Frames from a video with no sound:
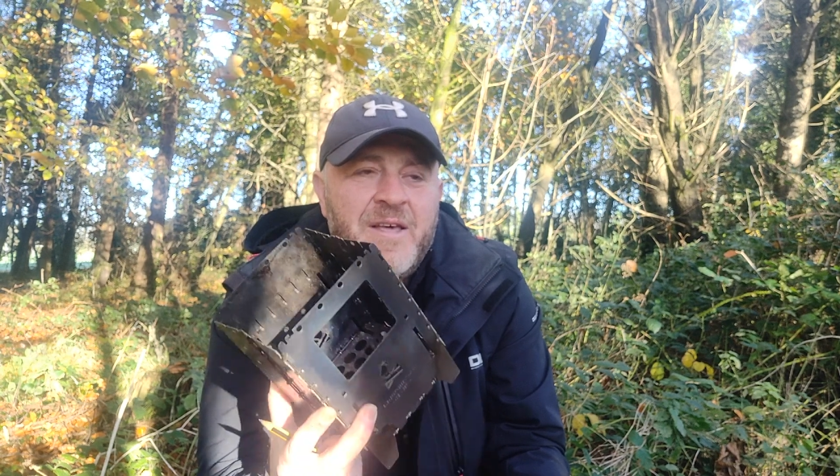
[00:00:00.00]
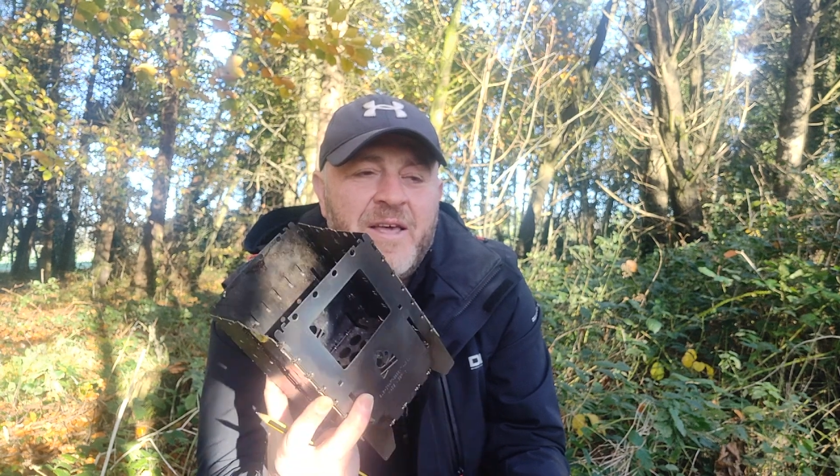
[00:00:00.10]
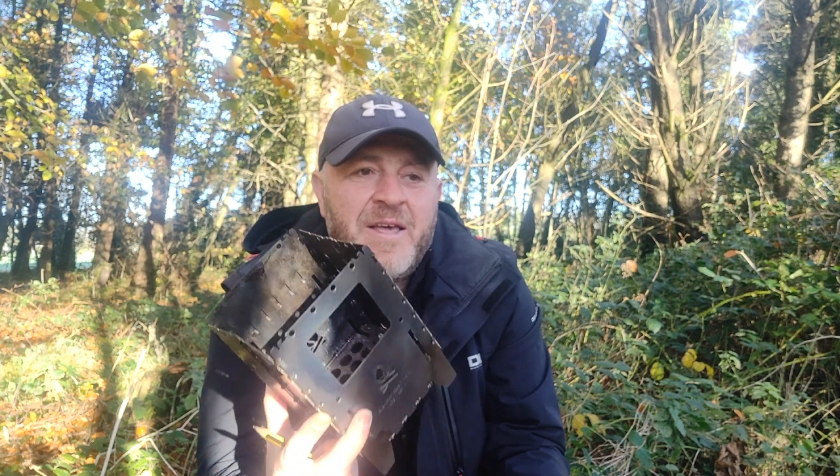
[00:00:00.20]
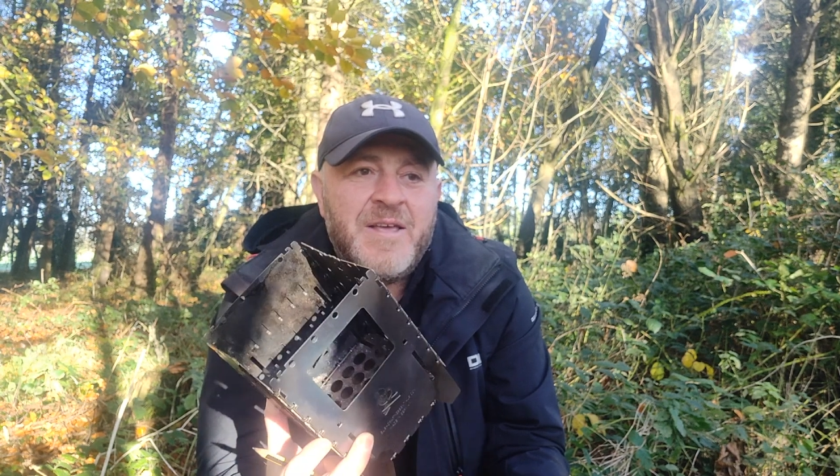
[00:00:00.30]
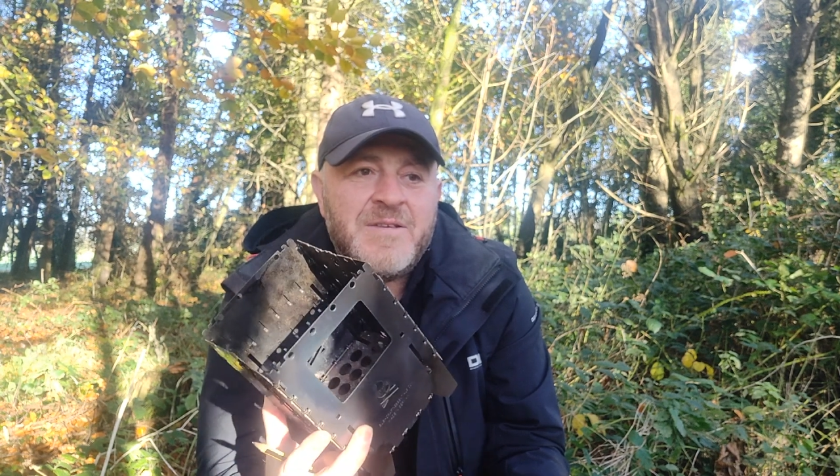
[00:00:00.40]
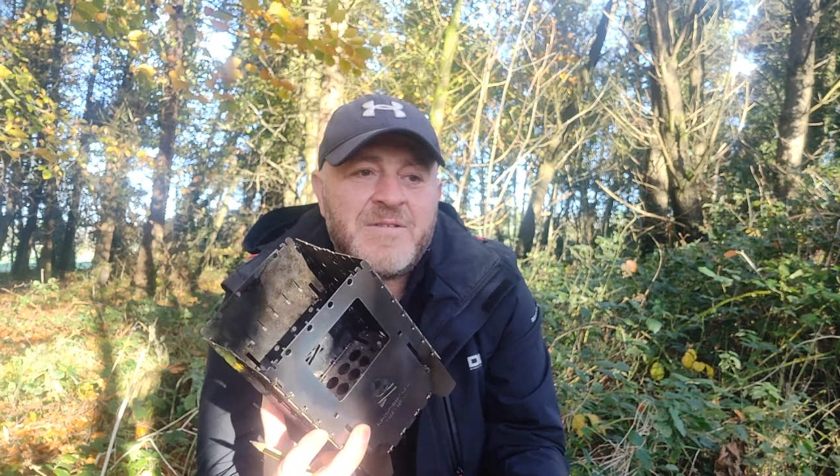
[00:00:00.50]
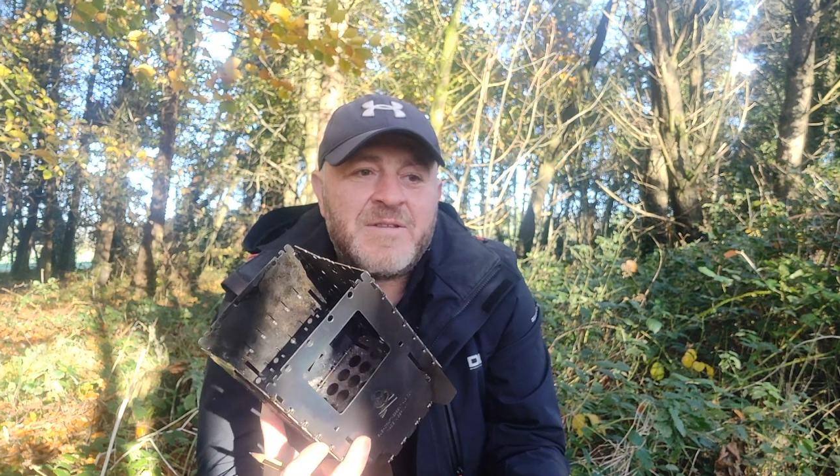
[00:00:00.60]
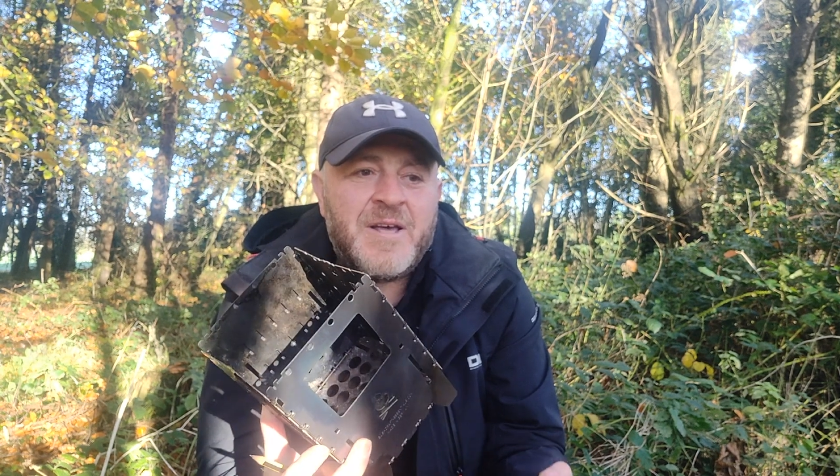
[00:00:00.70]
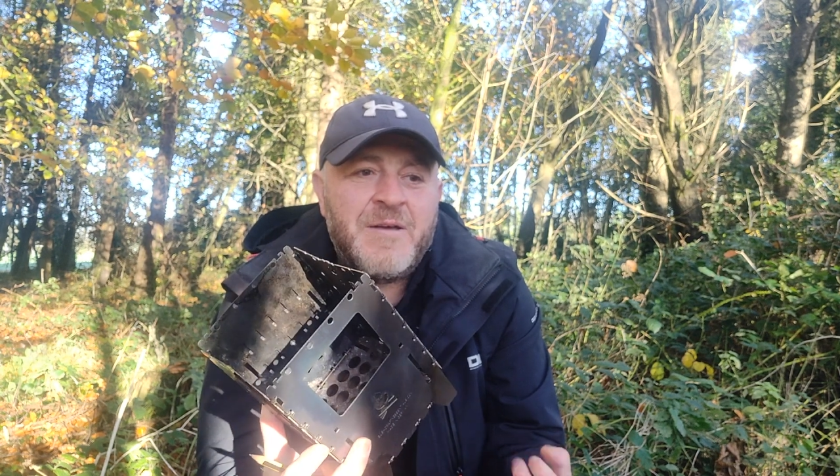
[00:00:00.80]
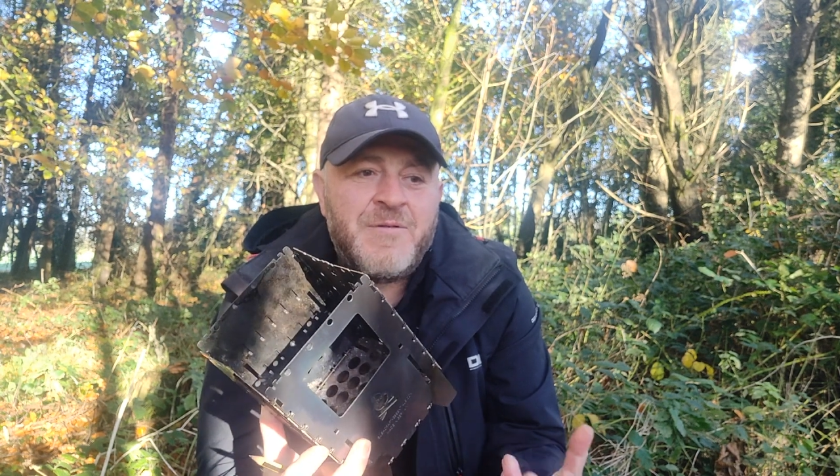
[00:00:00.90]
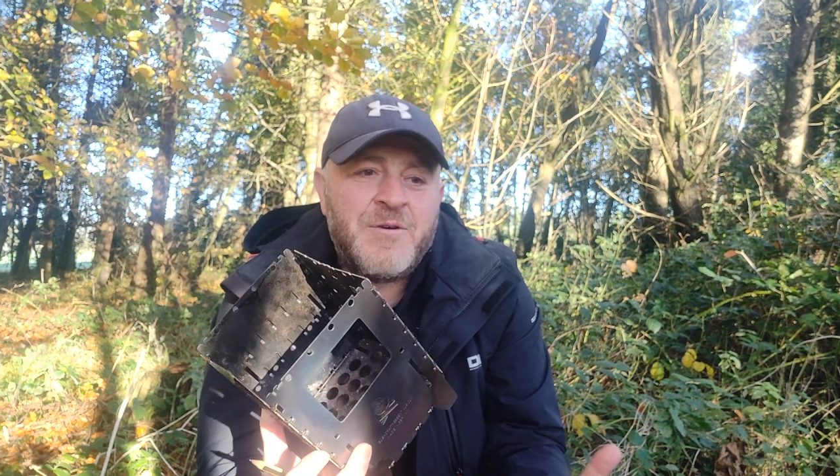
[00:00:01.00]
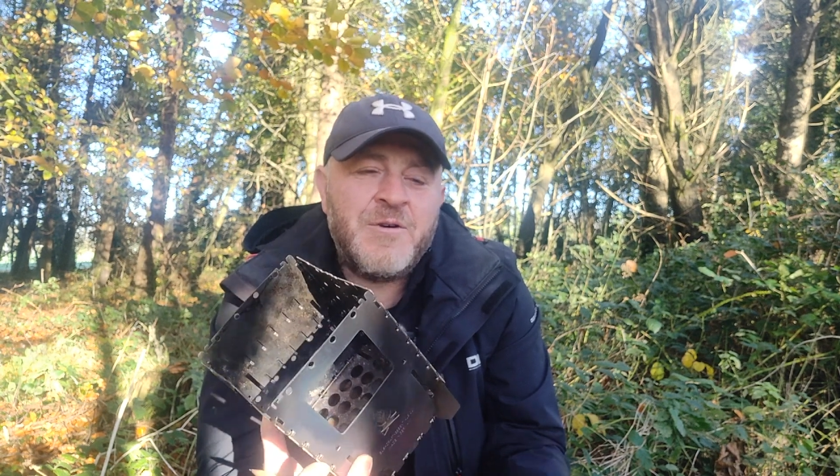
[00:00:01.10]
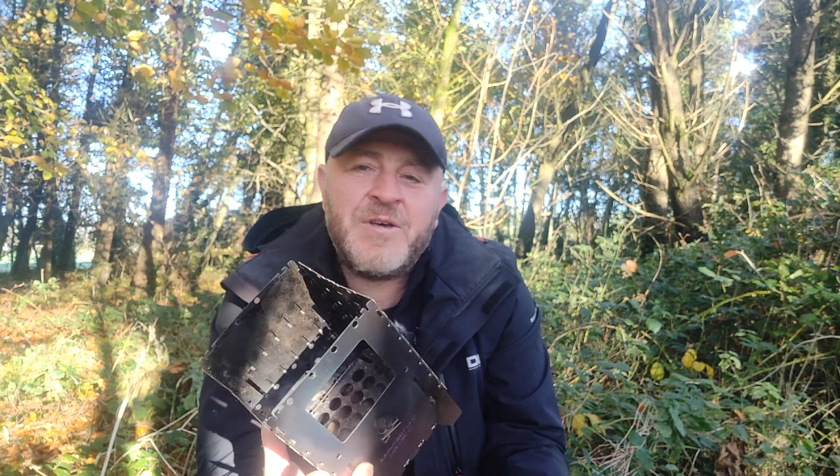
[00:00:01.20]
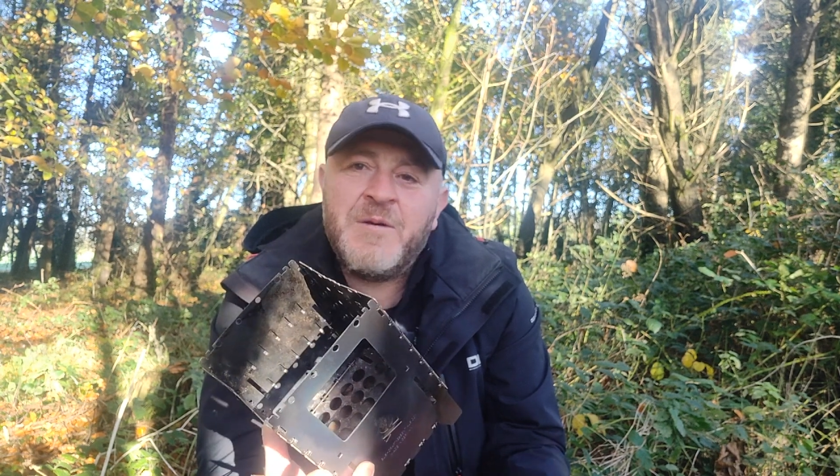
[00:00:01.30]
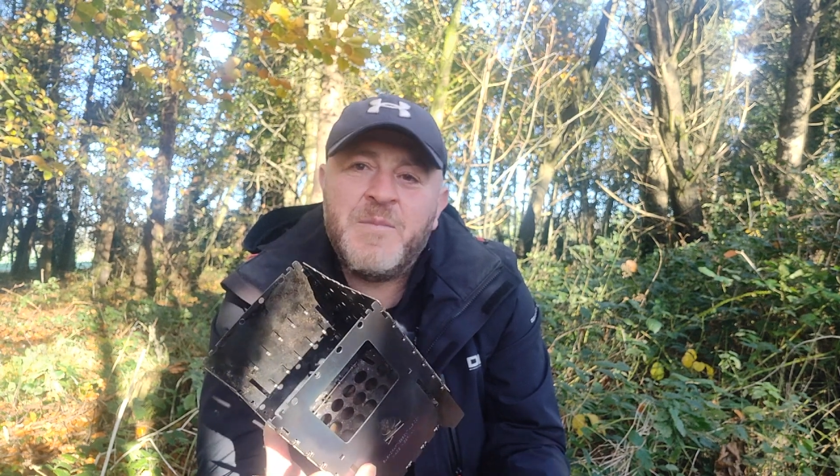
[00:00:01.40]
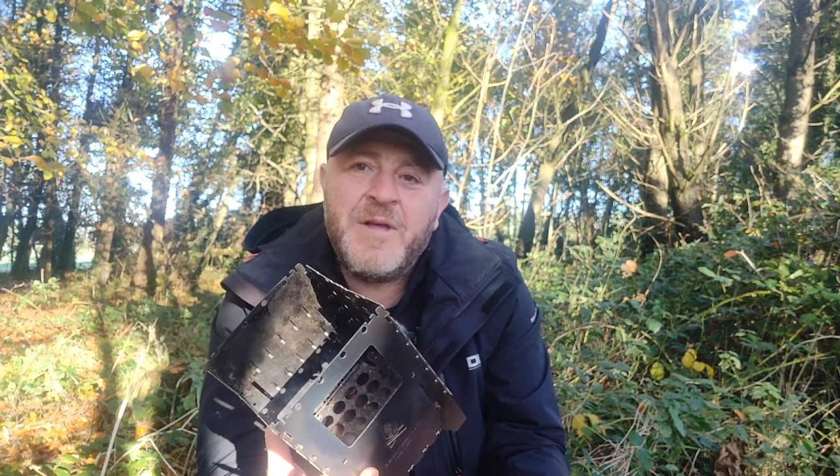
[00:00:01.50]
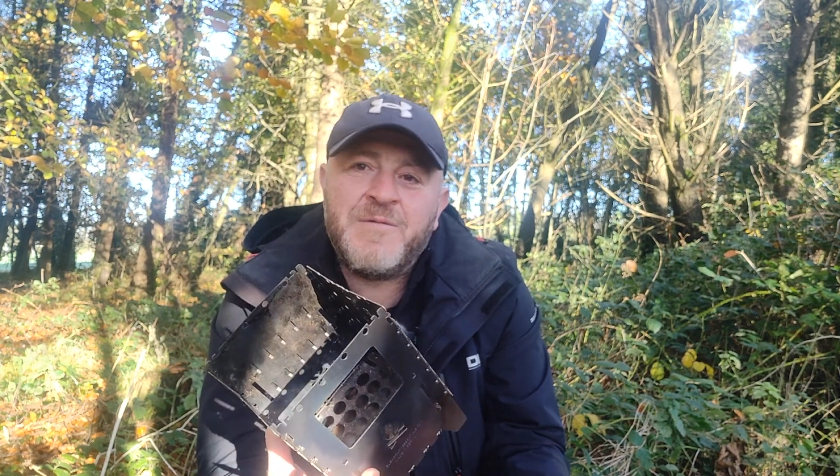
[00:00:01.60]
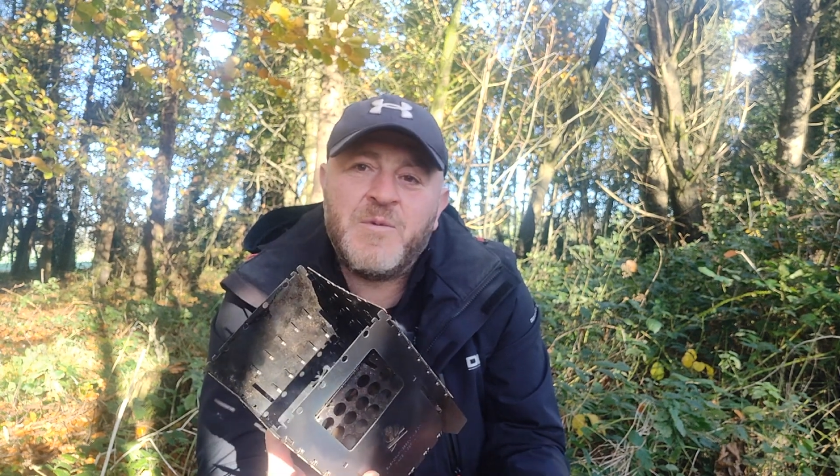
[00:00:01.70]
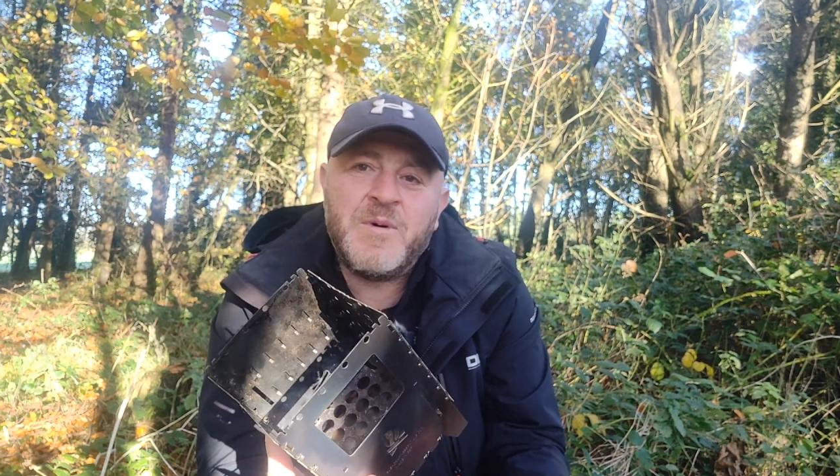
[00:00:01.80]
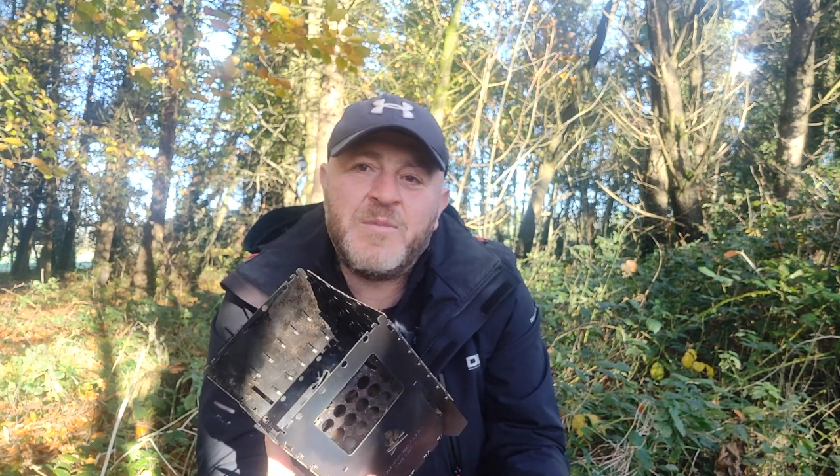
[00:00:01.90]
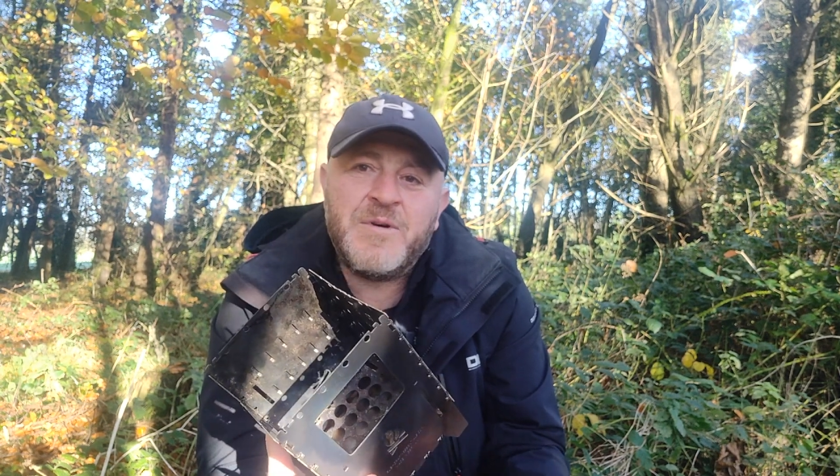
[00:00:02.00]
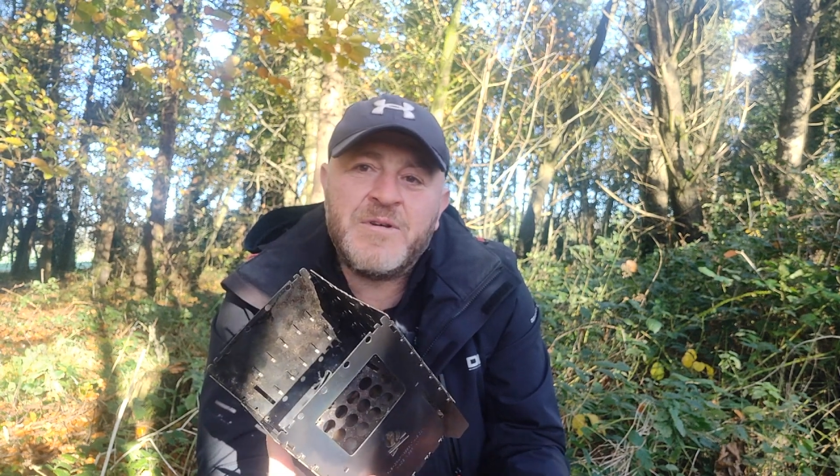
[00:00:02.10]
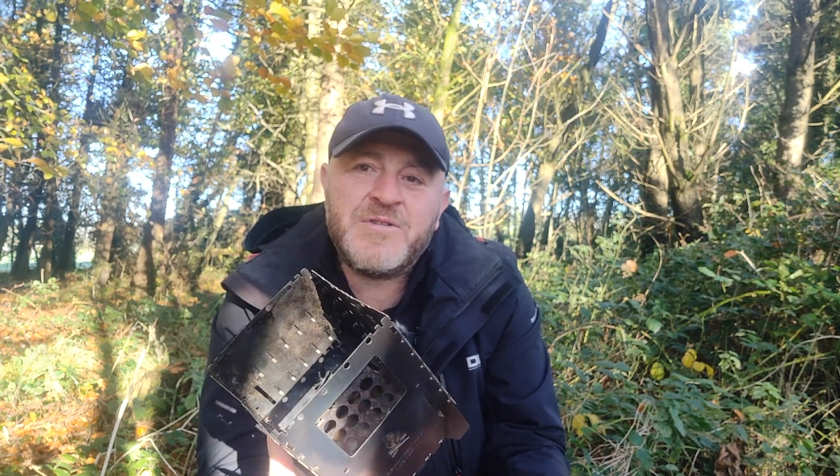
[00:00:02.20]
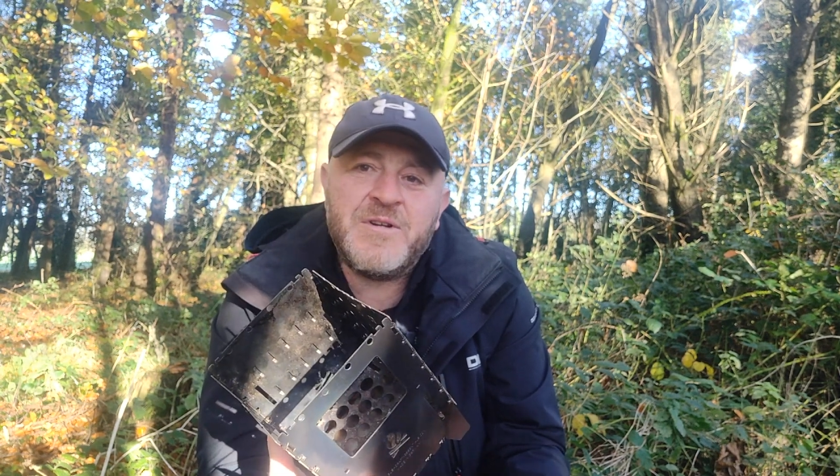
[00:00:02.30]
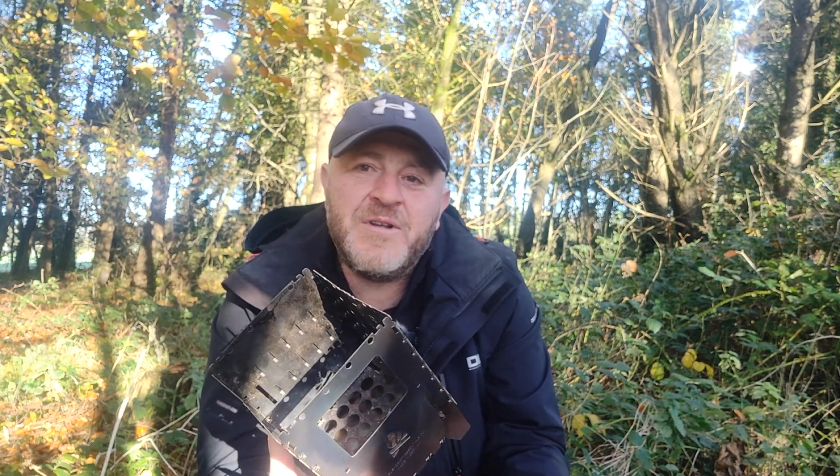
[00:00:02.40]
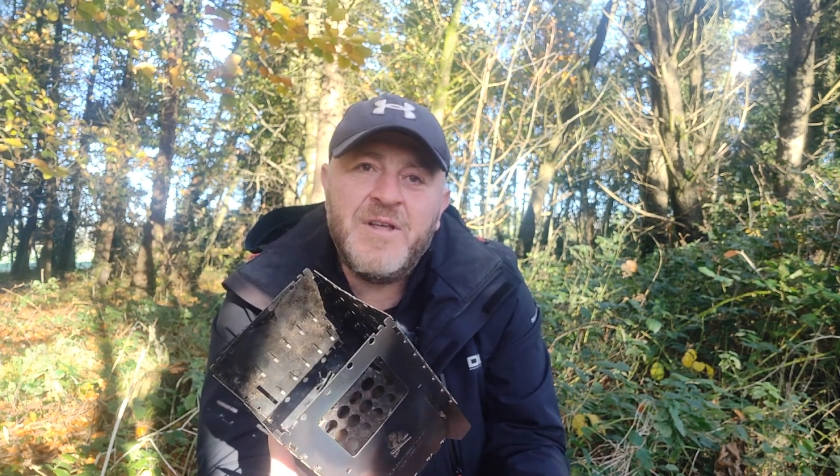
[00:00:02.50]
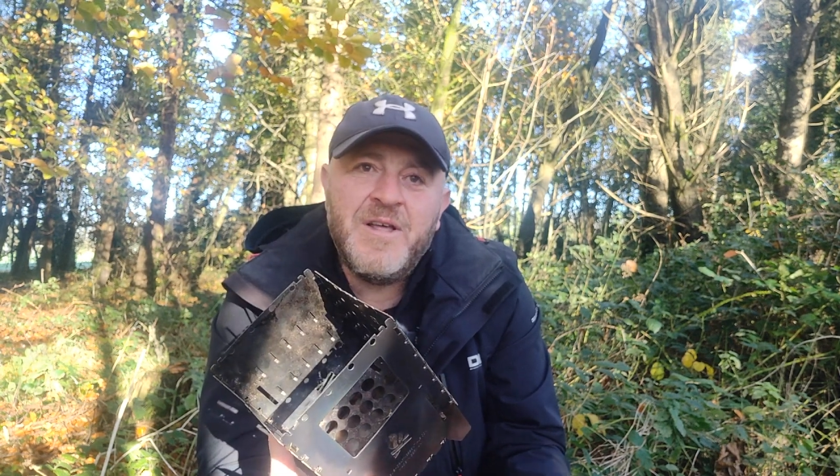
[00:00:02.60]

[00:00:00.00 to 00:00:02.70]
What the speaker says: is that if you're cooking meat for one person,